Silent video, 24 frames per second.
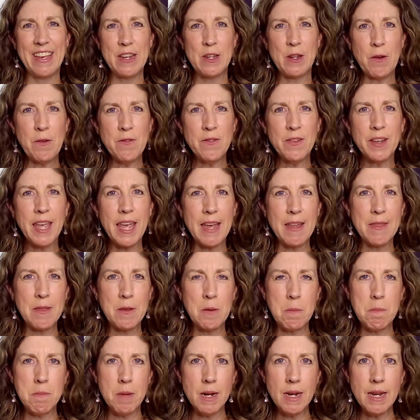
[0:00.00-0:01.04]
Don't forget
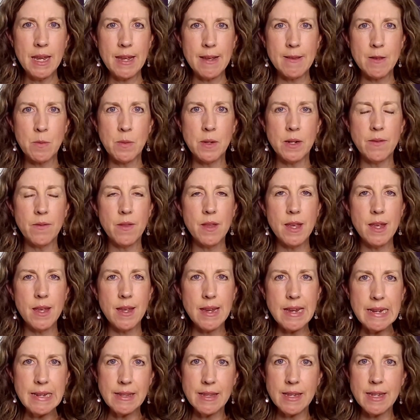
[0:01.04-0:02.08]
that money is one of the
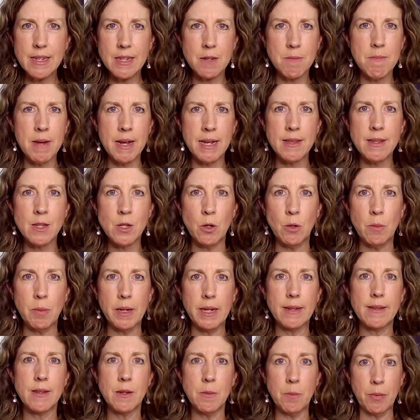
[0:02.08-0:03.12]
easiest maths
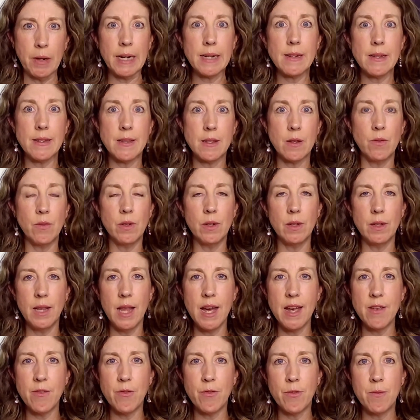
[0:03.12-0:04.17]
topics to practice in real
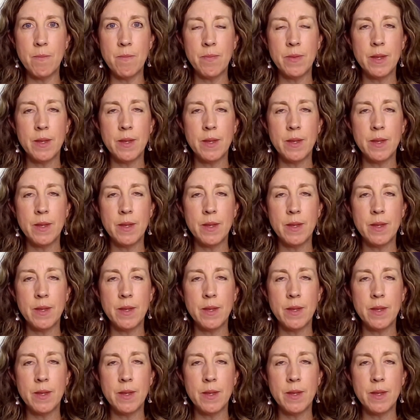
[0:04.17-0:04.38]
life.